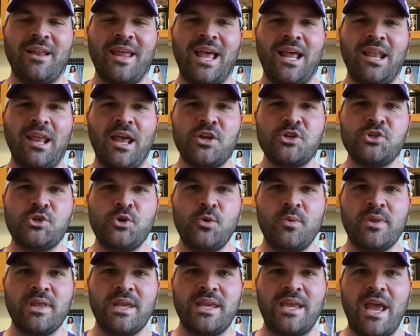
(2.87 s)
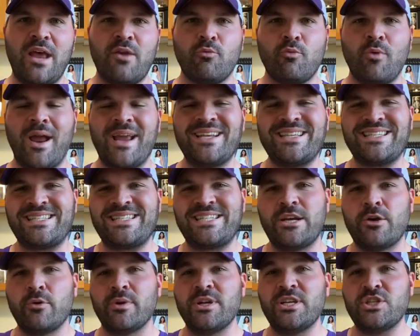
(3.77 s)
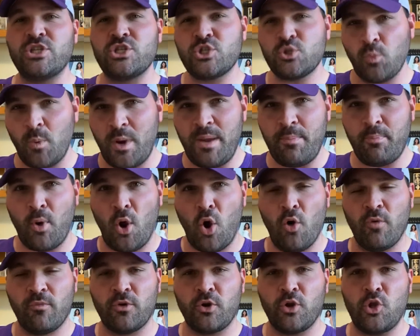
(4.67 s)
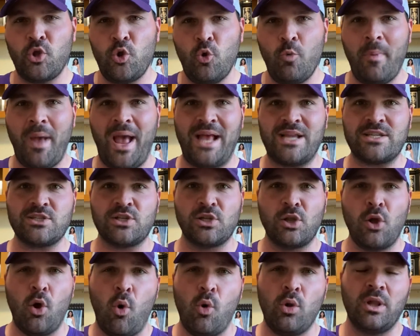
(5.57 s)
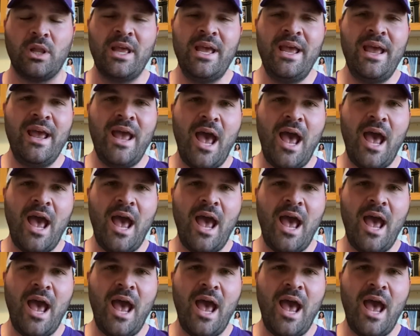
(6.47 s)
LSU with a Get Right Series sweep over UMass Lowell